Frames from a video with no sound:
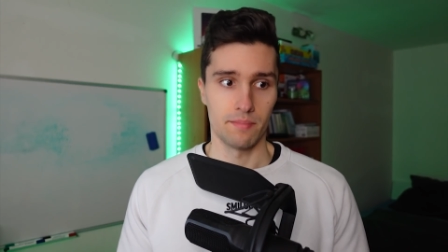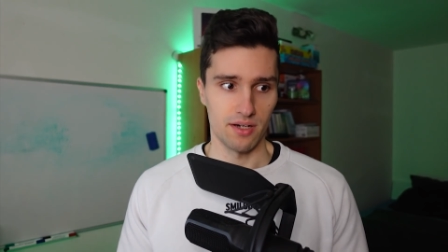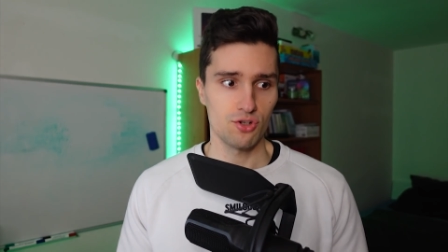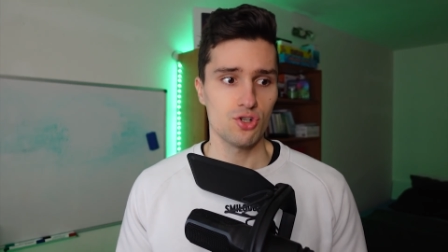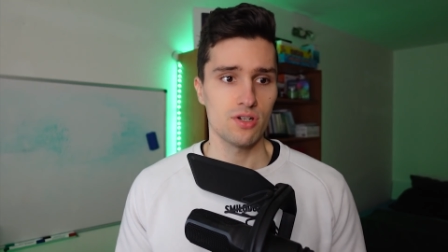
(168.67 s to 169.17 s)

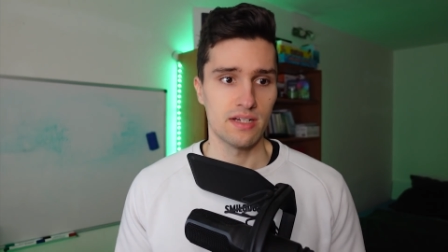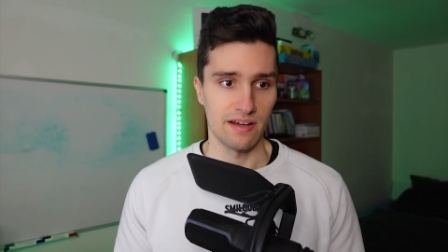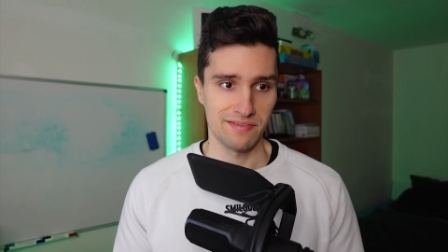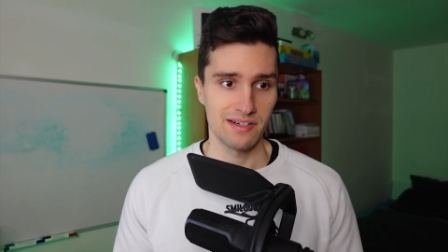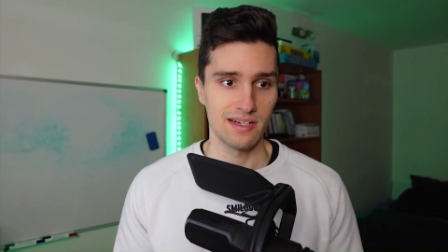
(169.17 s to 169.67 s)
but you should
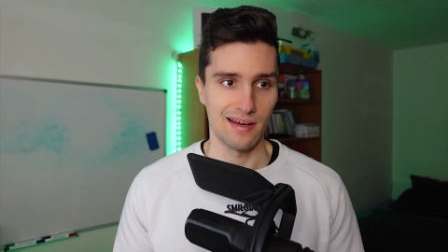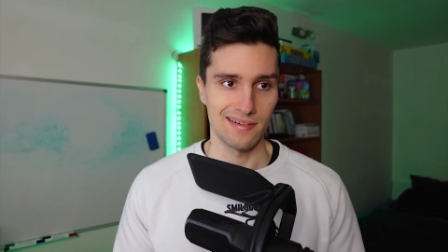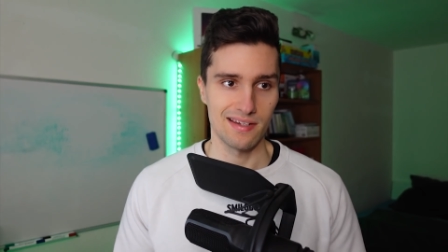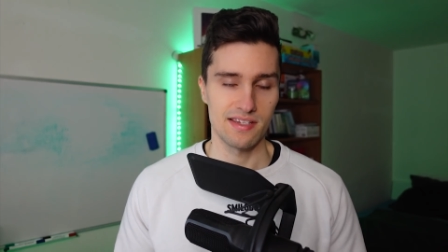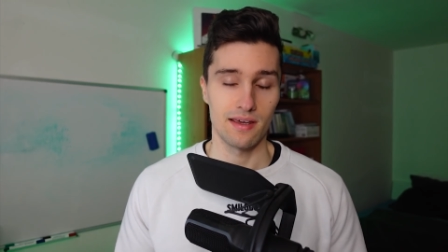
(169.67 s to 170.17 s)
definitely
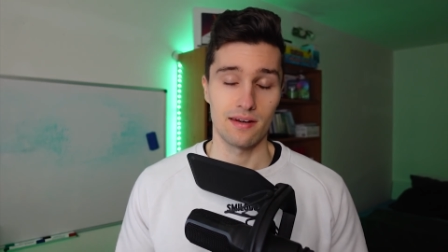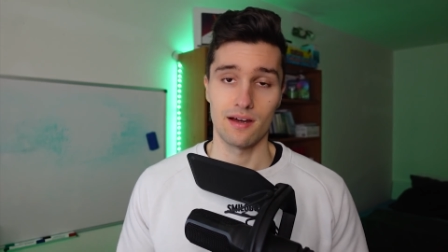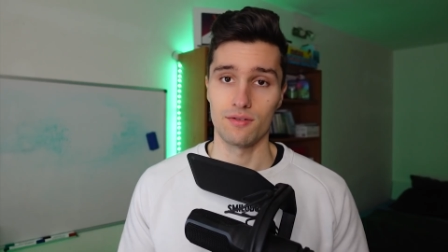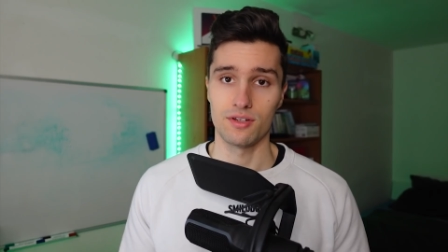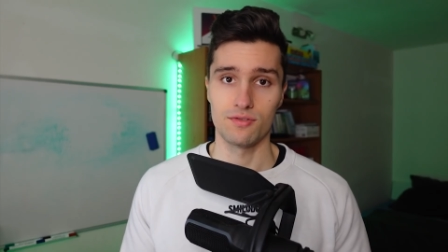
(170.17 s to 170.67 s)
understand
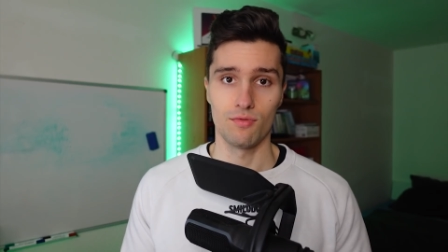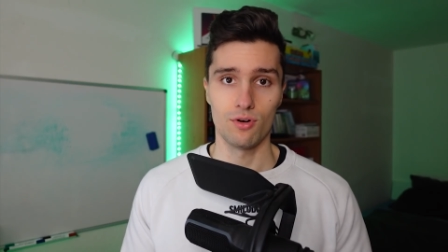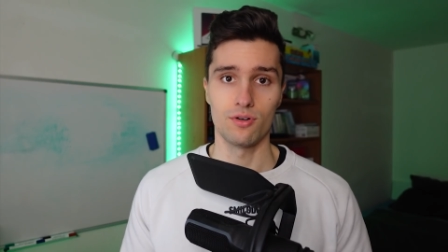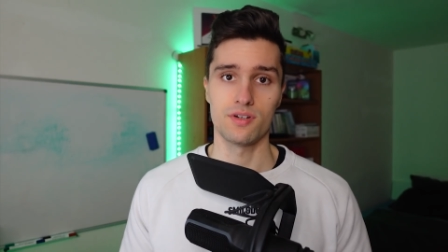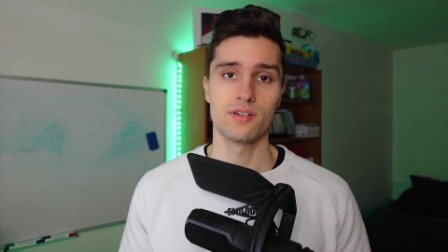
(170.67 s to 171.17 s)
how this
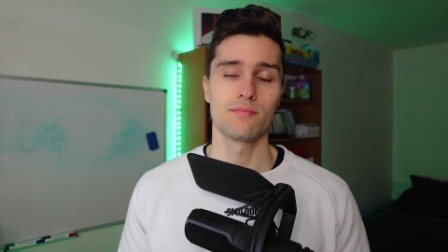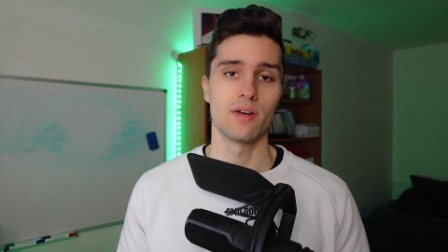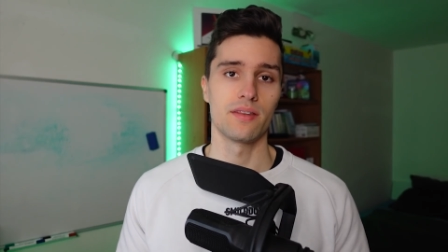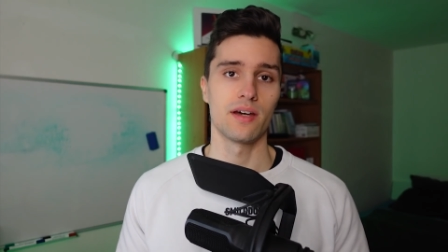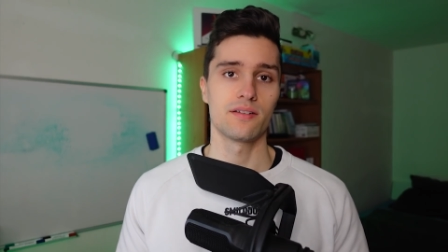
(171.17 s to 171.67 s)
works
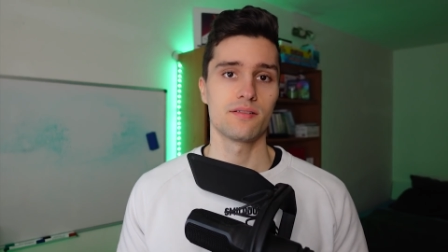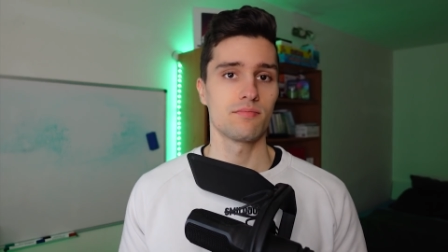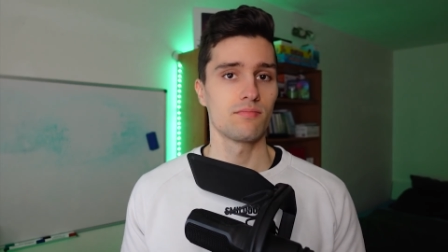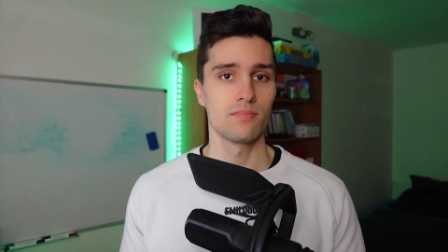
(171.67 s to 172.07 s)
and that